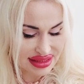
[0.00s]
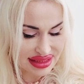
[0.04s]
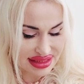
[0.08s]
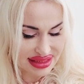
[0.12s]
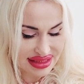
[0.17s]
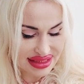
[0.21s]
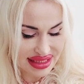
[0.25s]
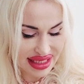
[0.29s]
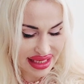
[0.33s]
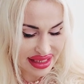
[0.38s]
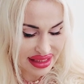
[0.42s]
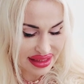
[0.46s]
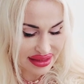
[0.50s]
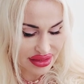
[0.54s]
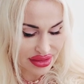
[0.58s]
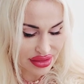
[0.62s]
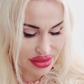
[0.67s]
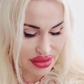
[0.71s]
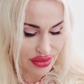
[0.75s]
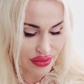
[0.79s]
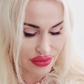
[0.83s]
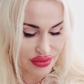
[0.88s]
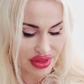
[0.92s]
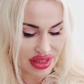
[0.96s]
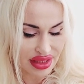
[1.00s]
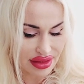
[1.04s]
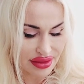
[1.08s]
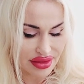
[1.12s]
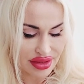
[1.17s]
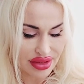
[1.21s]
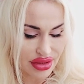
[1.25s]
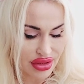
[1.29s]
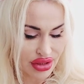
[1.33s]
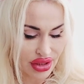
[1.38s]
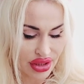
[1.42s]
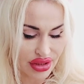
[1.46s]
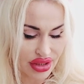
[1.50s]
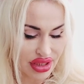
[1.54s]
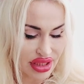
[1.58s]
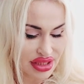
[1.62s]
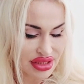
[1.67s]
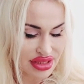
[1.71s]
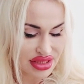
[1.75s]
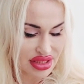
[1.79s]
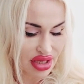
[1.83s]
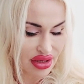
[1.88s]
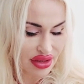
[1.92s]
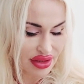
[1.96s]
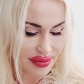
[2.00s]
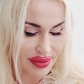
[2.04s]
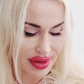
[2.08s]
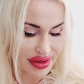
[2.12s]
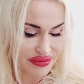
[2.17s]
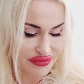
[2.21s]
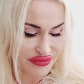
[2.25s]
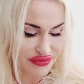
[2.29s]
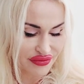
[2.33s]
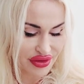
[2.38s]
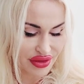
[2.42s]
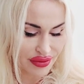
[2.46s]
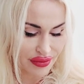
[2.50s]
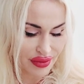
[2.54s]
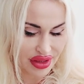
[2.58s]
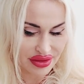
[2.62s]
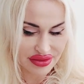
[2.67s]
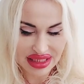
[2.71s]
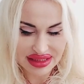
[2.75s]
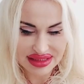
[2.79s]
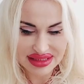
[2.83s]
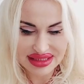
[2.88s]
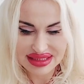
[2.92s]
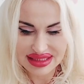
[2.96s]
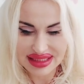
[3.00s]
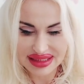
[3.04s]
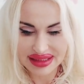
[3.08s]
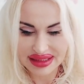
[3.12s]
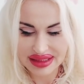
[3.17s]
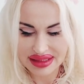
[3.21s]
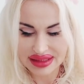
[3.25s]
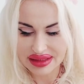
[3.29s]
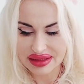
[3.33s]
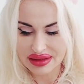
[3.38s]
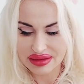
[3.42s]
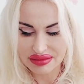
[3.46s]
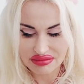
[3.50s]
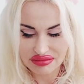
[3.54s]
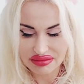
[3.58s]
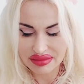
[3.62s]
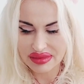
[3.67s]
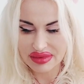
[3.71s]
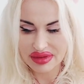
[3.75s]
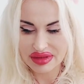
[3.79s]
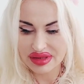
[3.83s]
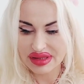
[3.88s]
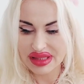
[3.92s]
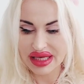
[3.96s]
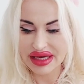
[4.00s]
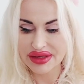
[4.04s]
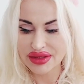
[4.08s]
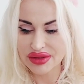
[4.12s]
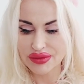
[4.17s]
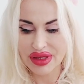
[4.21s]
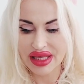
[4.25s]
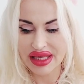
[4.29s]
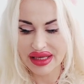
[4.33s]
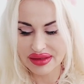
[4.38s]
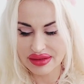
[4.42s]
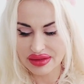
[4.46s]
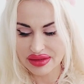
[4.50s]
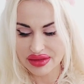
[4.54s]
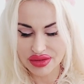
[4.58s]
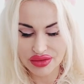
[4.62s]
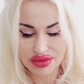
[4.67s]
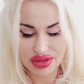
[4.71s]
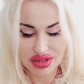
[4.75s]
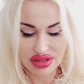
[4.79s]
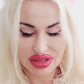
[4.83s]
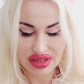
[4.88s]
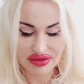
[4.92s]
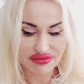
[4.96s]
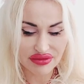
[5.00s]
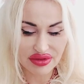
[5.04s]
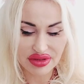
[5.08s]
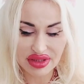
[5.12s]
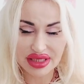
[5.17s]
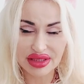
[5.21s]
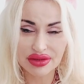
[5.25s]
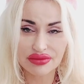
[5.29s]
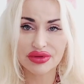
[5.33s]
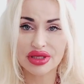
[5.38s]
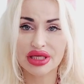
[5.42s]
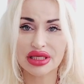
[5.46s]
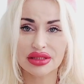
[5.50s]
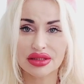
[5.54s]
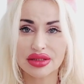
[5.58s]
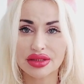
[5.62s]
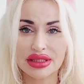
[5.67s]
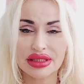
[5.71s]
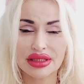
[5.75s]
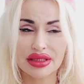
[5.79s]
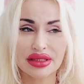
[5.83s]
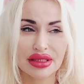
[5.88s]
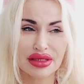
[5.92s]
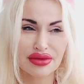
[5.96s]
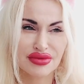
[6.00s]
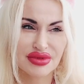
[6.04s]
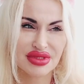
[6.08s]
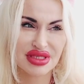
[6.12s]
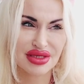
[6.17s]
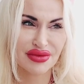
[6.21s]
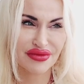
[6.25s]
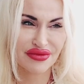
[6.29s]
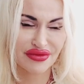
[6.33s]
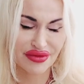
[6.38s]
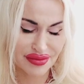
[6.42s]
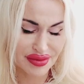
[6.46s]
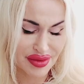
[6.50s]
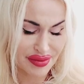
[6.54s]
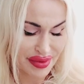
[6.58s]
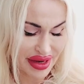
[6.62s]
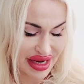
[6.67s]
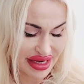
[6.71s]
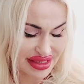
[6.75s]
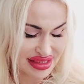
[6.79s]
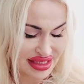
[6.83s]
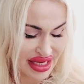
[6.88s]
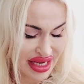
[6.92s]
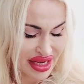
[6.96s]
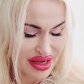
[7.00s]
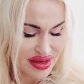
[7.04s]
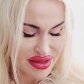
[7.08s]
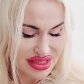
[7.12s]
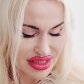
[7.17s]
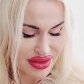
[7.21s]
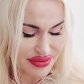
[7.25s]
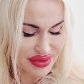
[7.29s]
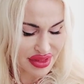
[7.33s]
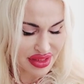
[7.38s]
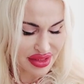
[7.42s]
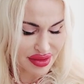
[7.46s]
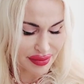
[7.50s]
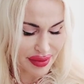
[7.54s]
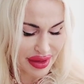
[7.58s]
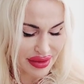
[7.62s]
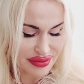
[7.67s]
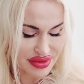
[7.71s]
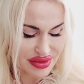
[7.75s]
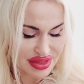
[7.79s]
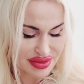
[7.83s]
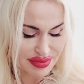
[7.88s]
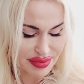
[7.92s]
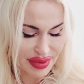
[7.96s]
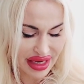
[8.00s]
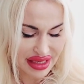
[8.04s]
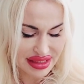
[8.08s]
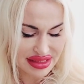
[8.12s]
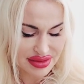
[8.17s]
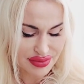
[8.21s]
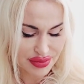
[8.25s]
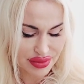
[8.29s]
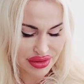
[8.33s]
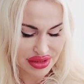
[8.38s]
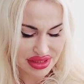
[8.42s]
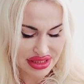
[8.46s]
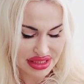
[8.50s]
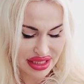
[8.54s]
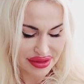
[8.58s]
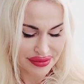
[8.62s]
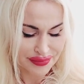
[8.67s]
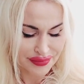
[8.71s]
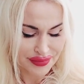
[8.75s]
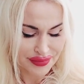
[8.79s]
to say, you know, look, it's all about free will. Not to say that you can never, like, rekindle anything with someone from the past. Something about this past person